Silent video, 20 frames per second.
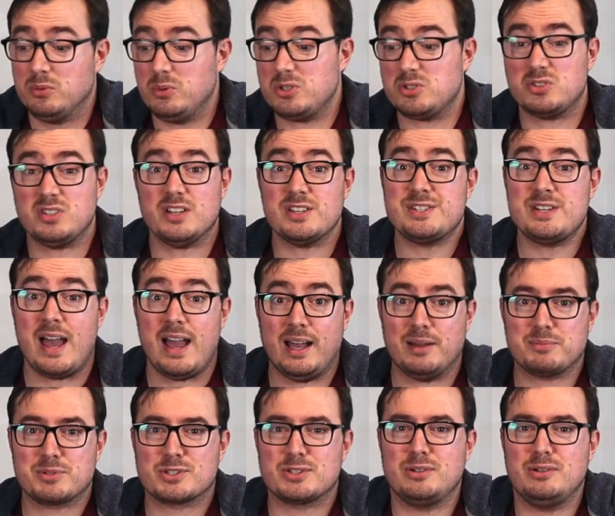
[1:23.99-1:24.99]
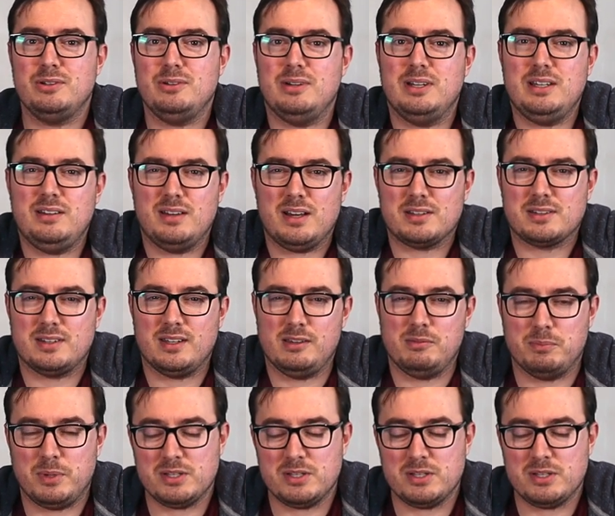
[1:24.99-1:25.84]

which does absolutely nothing,